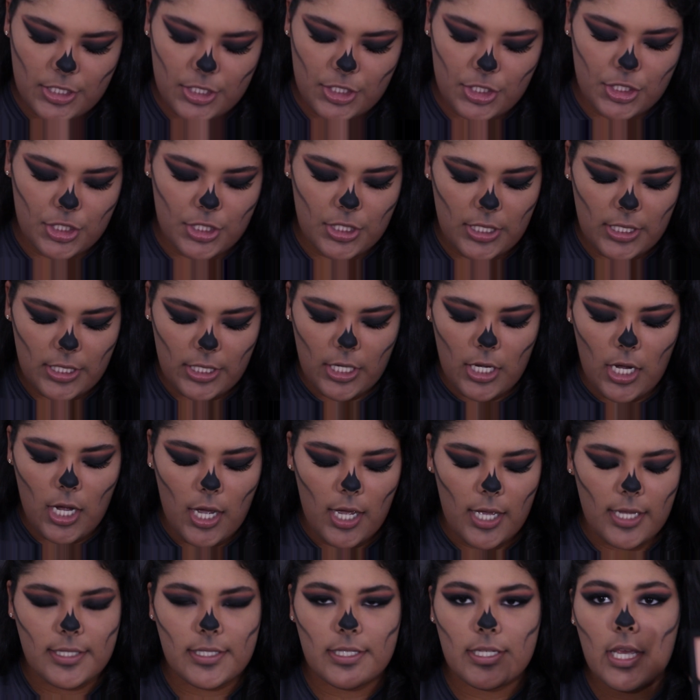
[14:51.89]
She
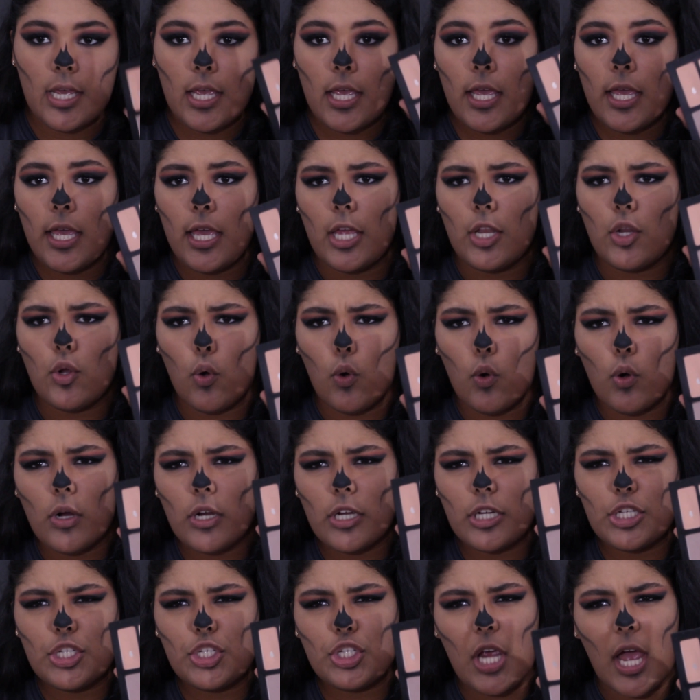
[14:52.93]
got an
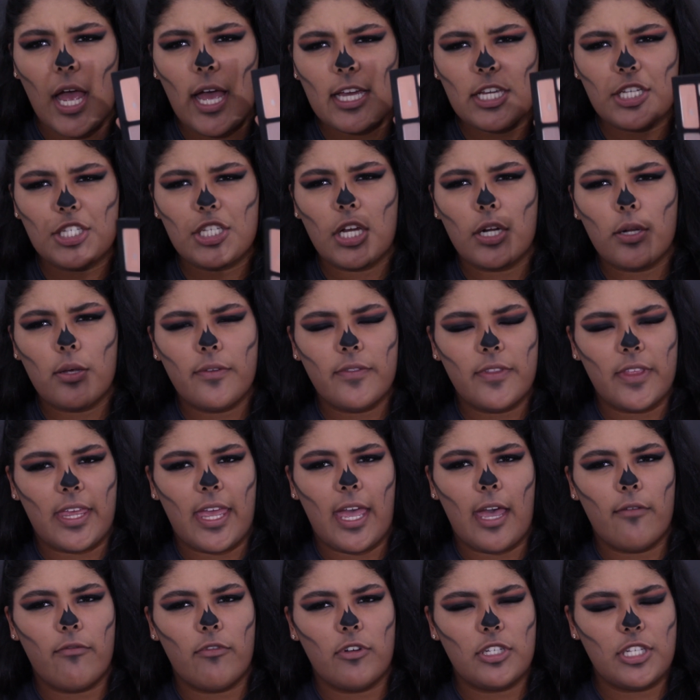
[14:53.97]
orange eyeshadow on the
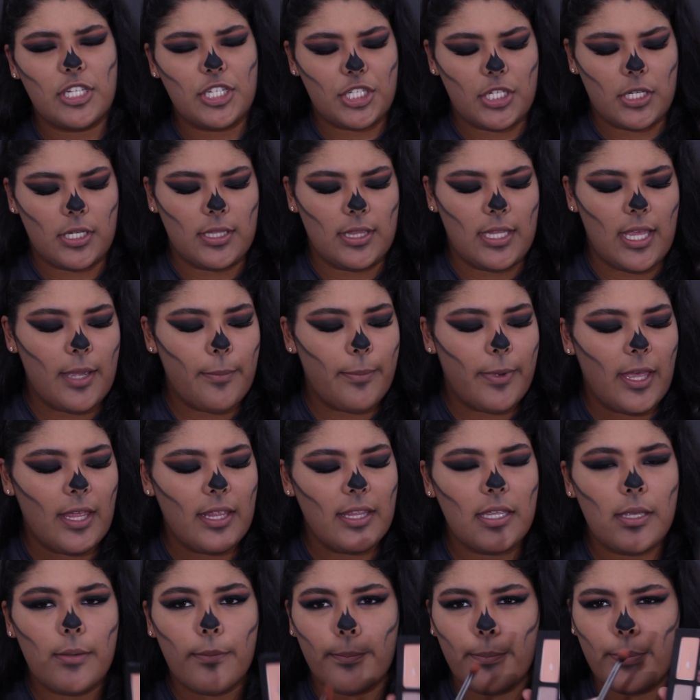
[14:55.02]
Kat Von D Shade and Light
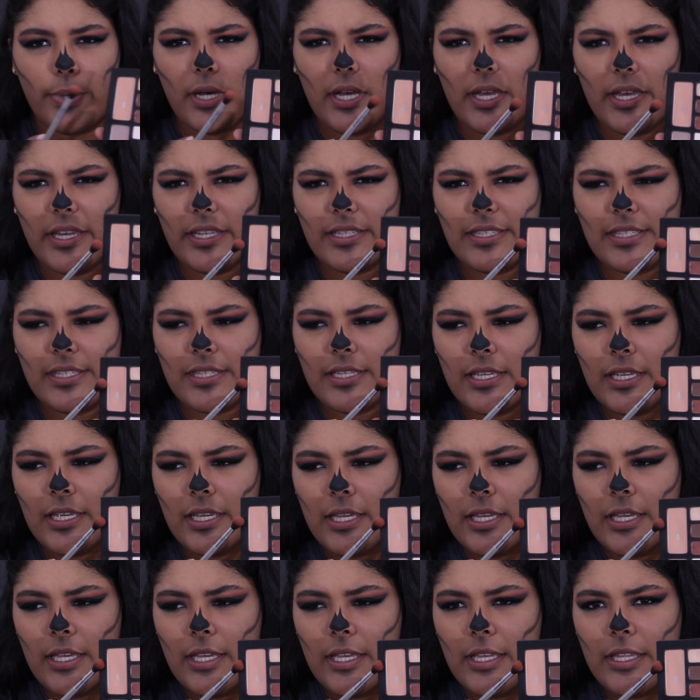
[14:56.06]
palette, but
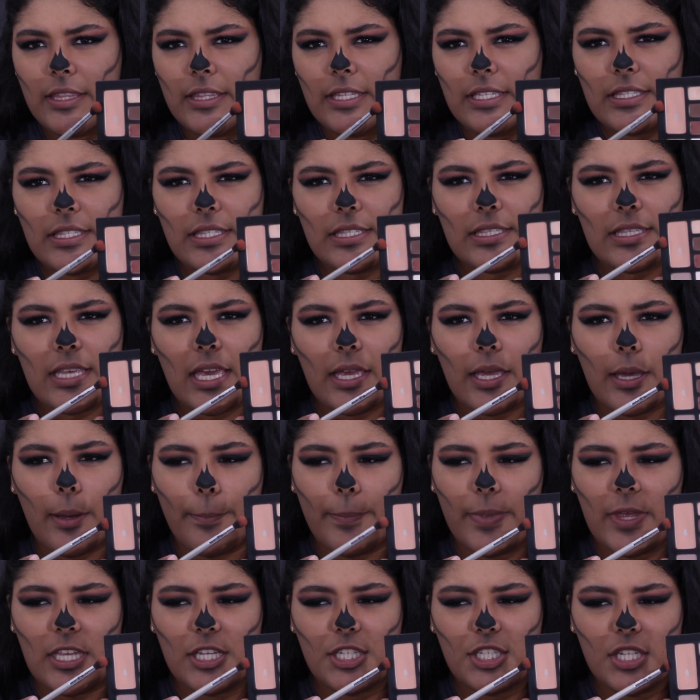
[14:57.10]
This is like a
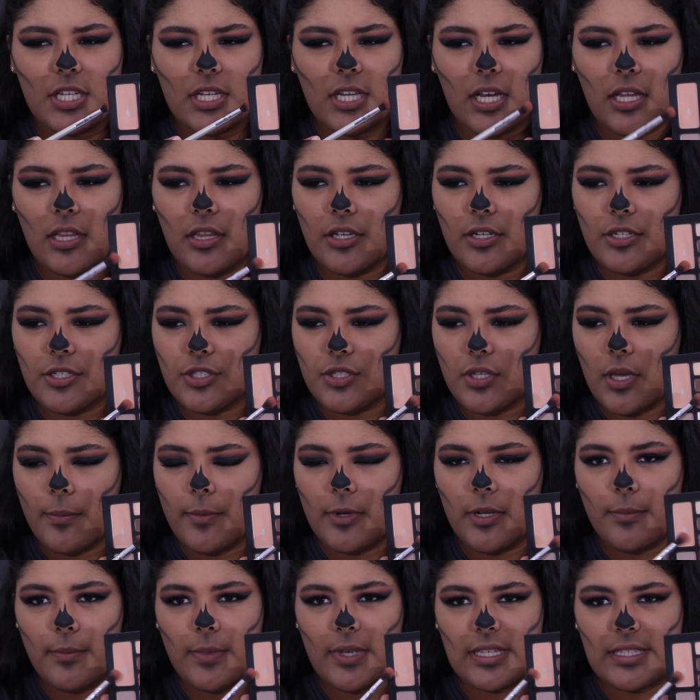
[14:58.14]
peachy color, so I'm
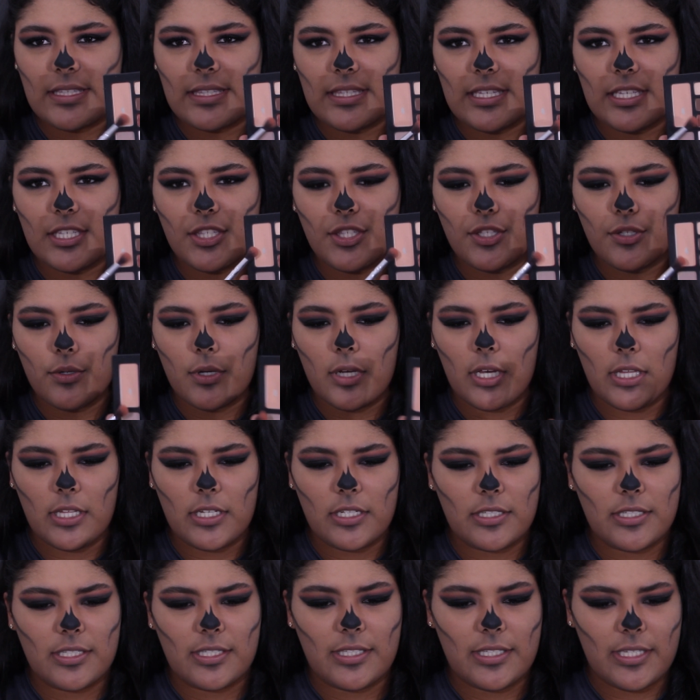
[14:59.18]
gonna mix these two
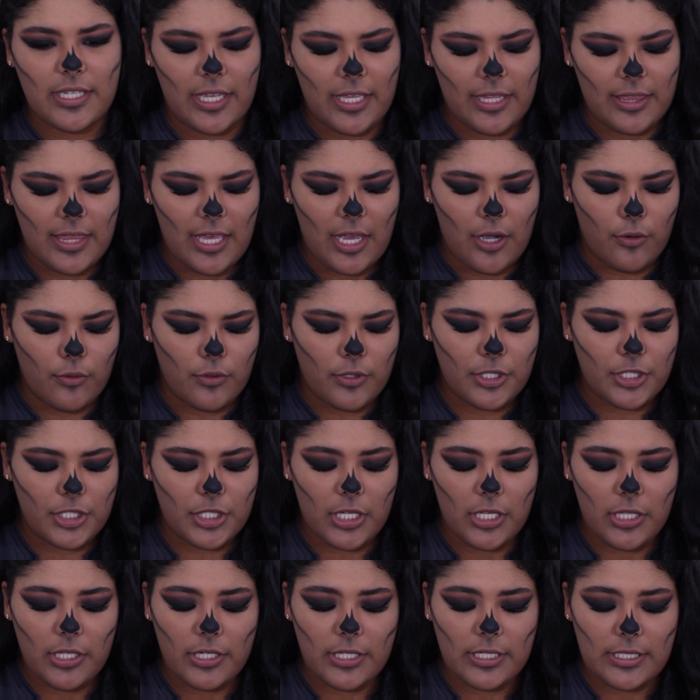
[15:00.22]
colors to get that orange
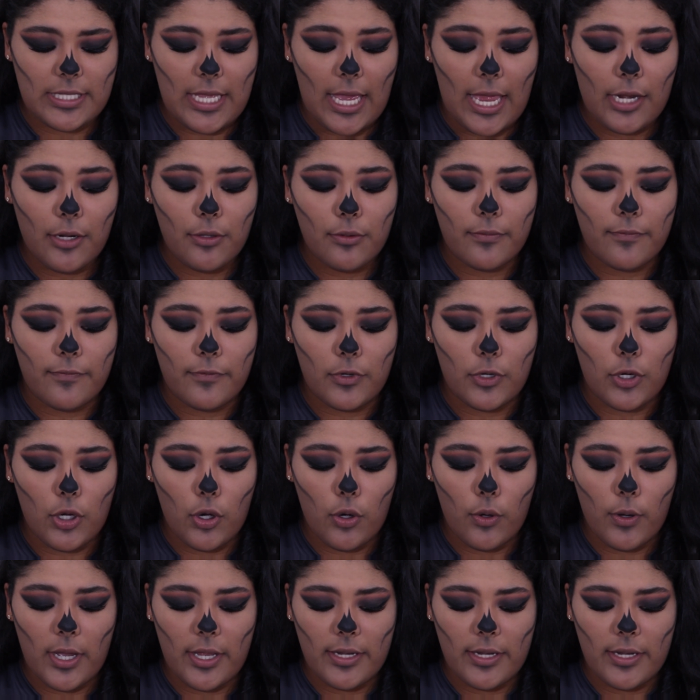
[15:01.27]
color because I don't have no